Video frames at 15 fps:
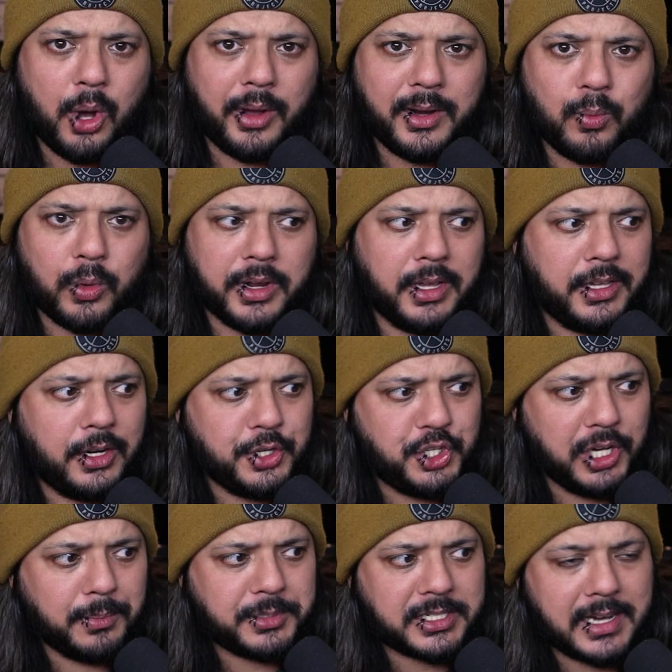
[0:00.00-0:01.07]
know, I didn't wanna,
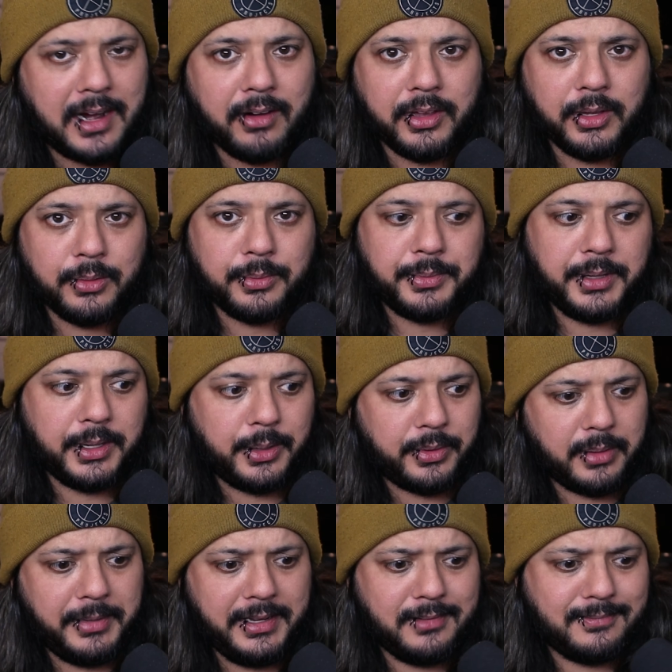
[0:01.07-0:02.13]
jump scare you, you know what
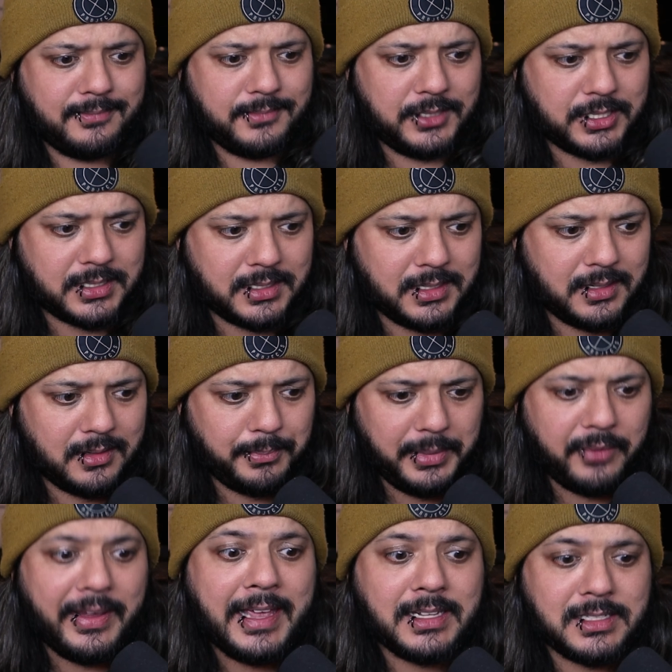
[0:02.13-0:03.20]
I mean? Just a bit
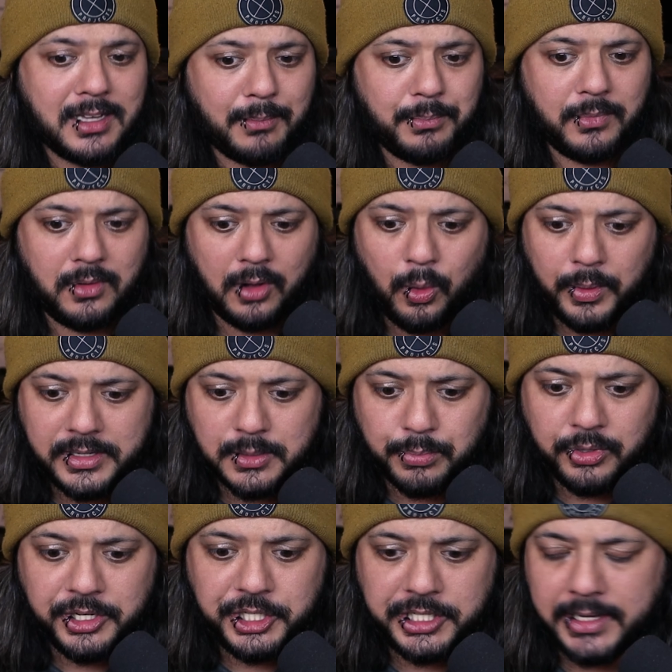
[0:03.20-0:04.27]
of a heads up, always
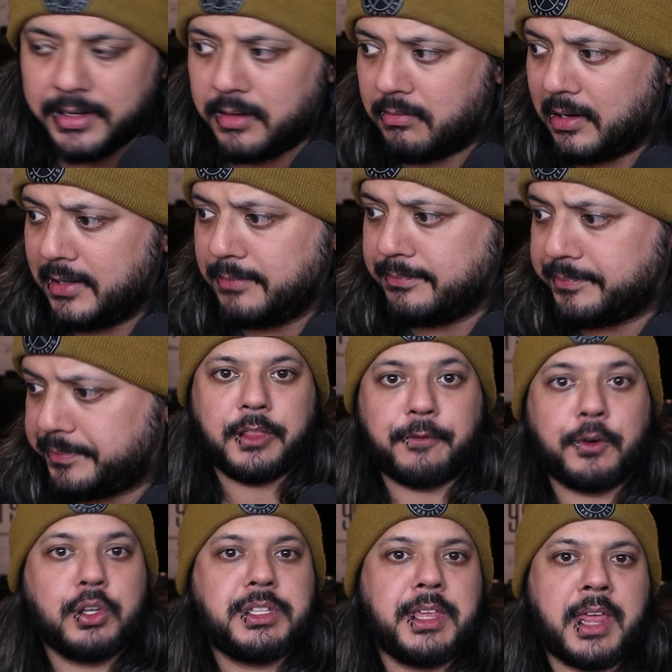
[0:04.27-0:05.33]
appreciated, right? The
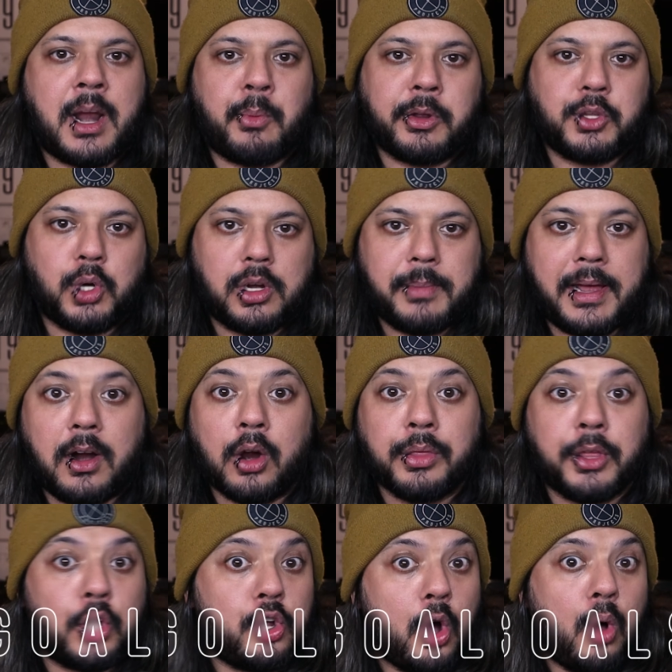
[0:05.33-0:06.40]
first thing that I wanna talk about are
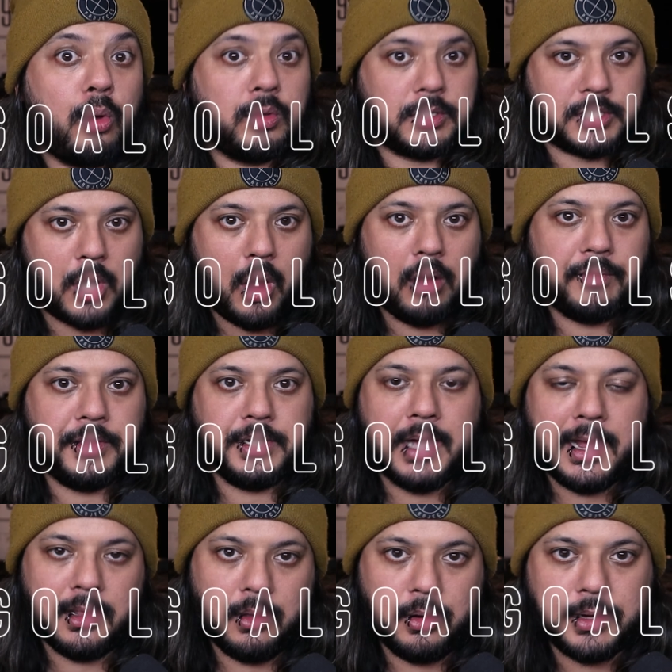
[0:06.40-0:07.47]
the goals of the
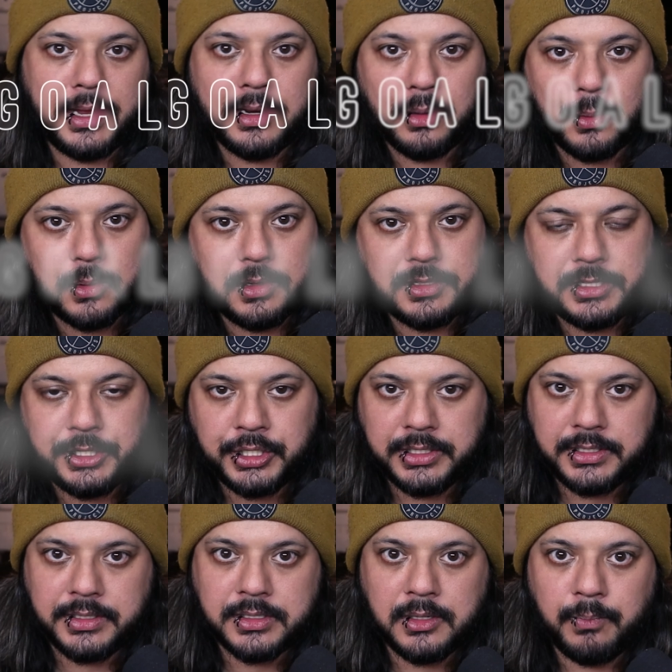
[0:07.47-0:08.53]
dialogue and localization
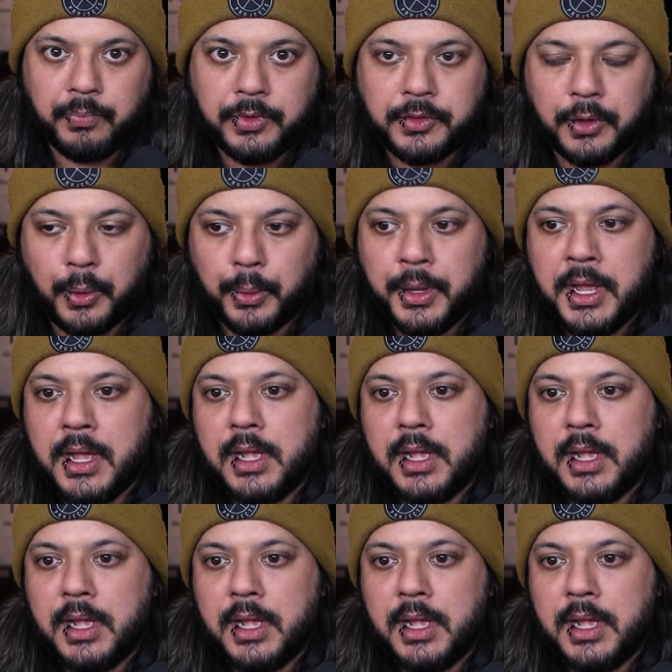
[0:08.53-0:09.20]
system. So